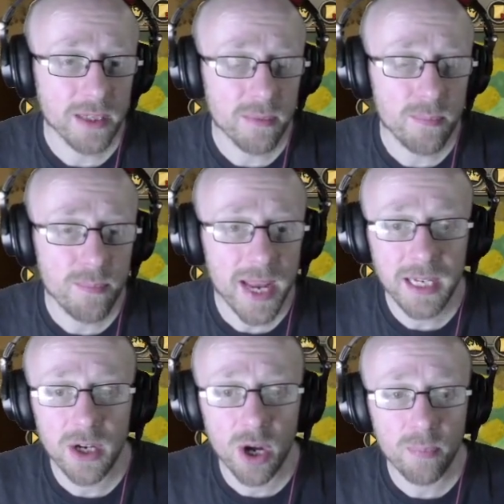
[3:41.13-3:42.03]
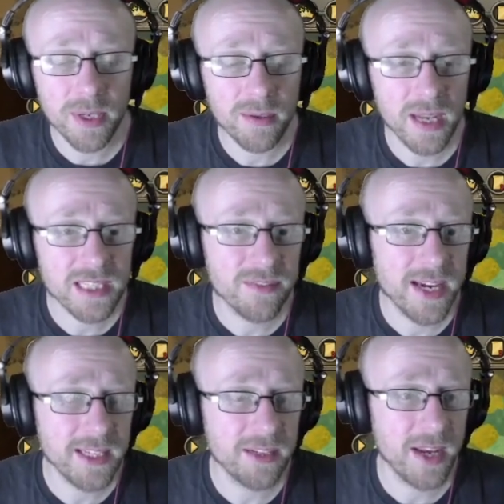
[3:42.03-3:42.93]
may not be as
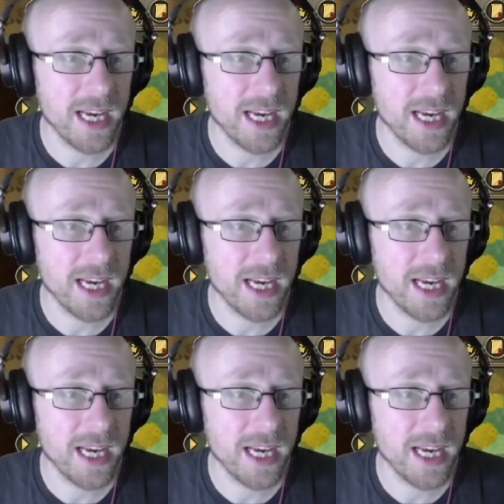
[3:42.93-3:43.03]
effective